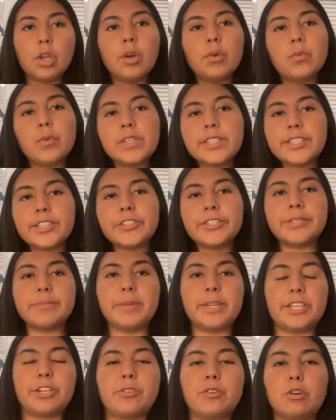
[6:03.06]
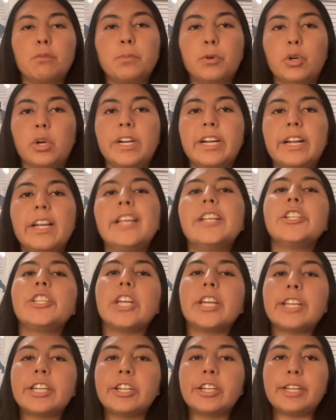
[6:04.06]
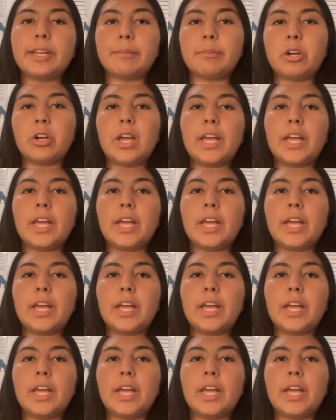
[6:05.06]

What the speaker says: Once you submit your report, check your email